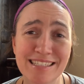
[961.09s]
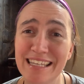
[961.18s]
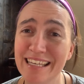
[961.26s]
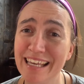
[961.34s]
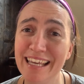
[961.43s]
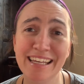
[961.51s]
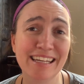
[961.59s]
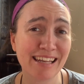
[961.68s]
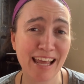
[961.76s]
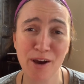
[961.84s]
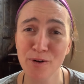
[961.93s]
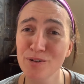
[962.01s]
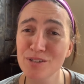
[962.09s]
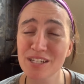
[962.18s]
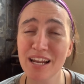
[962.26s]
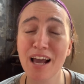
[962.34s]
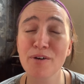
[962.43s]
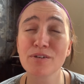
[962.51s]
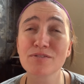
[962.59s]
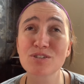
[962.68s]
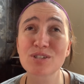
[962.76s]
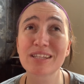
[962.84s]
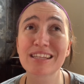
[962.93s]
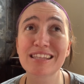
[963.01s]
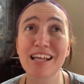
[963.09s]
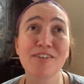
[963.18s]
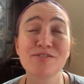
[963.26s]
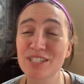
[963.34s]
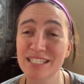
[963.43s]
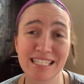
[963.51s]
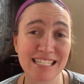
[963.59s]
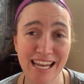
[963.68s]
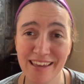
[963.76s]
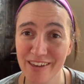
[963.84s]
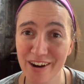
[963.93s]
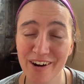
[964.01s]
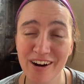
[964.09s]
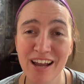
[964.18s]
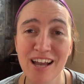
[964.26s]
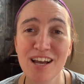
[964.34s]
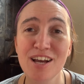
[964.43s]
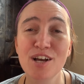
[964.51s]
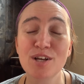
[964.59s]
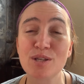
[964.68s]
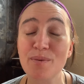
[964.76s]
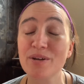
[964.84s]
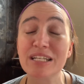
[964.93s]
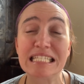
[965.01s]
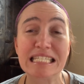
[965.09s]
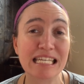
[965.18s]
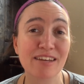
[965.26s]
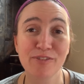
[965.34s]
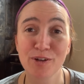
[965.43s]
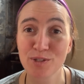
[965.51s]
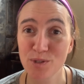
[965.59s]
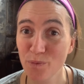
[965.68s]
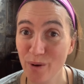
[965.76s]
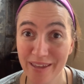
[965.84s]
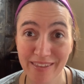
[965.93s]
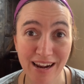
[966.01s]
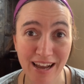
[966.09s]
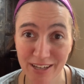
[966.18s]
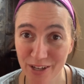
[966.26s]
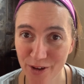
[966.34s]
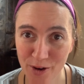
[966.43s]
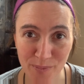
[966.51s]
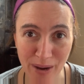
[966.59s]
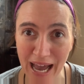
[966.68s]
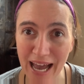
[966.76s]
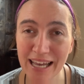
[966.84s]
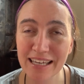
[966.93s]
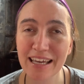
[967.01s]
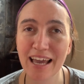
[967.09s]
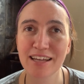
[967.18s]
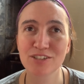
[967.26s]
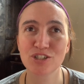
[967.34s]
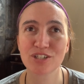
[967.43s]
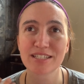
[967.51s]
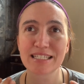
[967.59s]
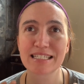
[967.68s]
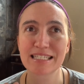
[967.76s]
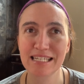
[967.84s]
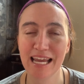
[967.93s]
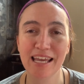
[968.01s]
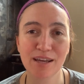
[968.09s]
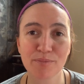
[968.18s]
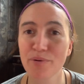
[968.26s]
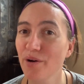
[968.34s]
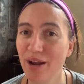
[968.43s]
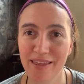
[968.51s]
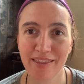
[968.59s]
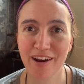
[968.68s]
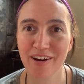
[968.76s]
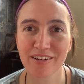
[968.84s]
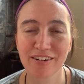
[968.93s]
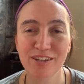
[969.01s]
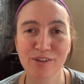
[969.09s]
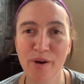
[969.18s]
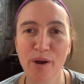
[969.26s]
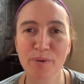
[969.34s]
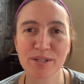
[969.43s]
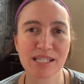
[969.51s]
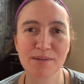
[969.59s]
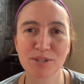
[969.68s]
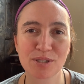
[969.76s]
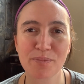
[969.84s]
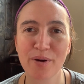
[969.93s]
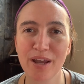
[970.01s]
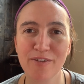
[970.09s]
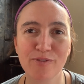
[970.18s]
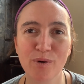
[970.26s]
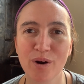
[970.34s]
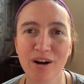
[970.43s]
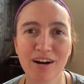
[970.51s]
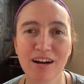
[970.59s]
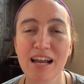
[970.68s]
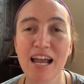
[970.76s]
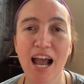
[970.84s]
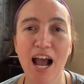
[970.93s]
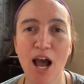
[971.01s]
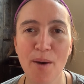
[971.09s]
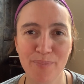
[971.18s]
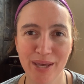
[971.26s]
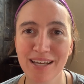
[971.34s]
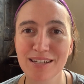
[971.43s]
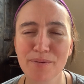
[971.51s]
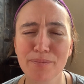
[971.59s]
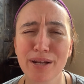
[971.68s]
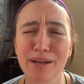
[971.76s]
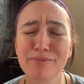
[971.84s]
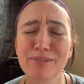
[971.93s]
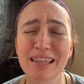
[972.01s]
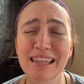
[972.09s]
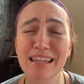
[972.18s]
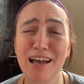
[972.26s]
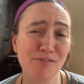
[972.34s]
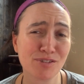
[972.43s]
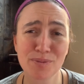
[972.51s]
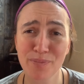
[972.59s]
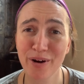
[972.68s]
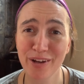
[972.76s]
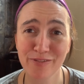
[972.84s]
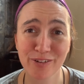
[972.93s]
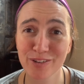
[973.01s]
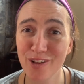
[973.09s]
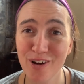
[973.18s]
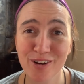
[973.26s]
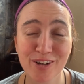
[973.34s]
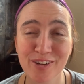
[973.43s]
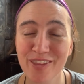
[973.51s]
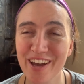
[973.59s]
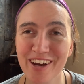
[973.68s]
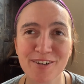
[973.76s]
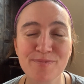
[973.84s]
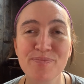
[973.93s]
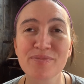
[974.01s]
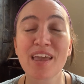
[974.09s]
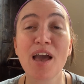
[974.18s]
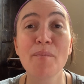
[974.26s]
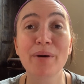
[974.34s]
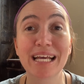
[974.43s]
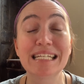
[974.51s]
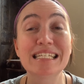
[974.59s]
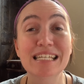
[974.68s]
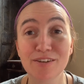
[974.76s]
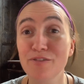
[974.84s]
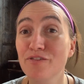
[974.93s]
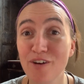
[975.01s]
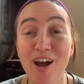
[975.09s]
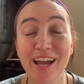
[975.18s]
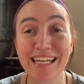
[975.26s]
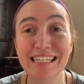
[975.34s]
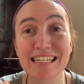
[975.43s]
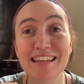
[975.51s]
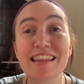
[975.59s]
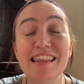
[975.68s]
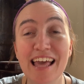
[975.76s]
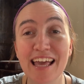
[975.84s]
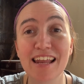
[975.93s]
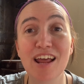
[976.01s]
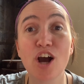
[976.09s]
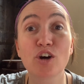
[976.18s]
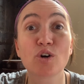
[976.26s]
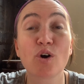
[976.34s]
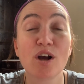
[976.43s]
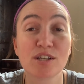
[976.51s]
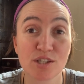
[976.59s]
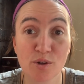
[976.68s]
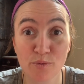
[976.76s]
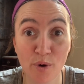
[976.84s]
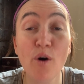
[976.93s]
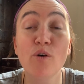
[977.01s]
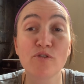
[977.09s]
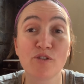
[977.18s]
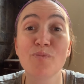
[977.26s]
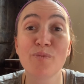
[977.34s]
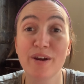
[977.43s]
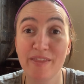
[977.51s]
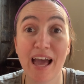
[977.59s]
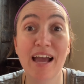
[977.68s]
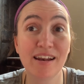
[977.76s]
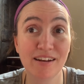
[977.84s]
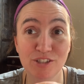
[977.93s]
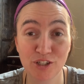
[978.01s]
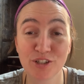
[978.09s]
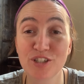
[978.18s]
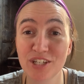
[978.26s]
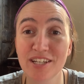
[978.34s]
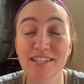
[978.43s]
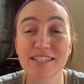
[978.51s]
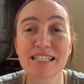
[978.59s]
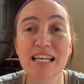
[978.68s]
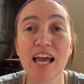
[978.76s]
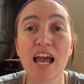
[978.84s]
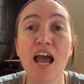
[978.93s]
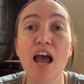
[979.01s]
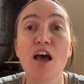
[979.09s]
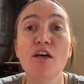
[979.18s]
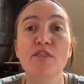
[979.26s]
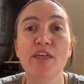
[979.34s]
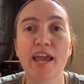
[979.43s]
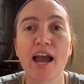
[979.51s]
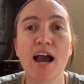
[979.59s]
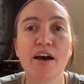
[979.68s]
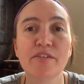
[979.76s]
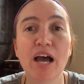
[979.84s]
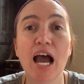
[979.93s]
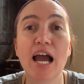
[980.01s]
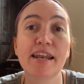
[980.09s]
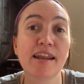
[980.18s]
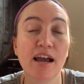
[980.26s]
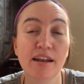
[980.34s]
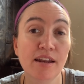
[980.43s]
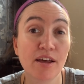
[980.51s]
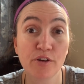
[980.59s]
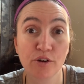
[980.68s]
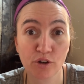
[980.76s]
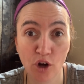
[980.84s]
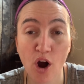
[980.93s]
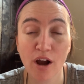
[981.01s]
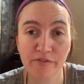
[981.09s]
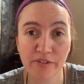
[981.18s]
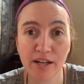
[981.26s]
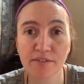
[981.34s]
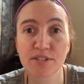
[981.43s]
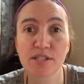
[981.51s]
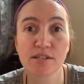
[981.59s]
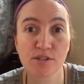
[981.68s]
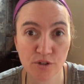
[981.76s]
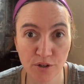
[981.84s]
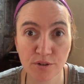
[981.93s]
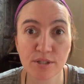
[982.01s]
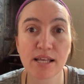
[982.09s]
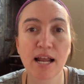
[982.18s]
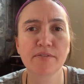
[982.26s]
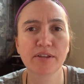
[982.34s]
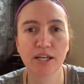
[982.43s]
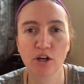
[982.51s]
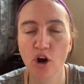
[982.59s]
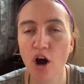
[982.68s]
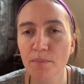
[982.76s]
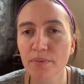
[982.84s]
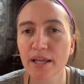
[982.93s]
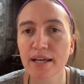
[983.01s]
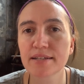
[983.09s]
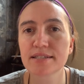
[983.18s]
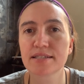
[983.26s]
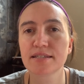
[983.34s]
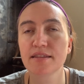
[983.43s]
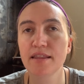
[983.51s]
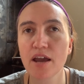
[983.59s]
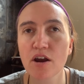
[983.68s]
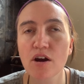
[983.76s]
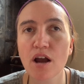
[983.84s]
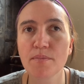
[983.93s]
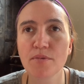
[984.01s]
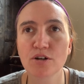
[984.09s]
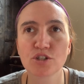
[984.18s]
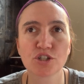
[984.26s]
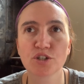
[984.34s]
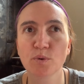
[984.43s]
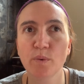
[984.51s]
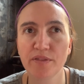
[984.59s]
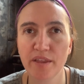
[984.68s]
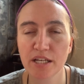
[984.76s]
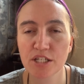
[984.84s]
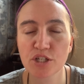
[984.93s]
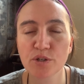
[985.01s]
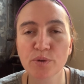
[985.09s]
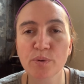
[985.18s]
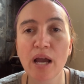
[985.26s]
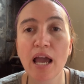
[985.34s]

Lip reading: like in and out. And I would have just loved to stay there. So I'm going to see if there's a way that I can go back and just stay and pray there. You know, I was able to pray for a bit, but I'd love to pray for longer there. But I did find that across the road from where that church is, they have another convent of sisters. They have like a complex there. I'm not sure what they do,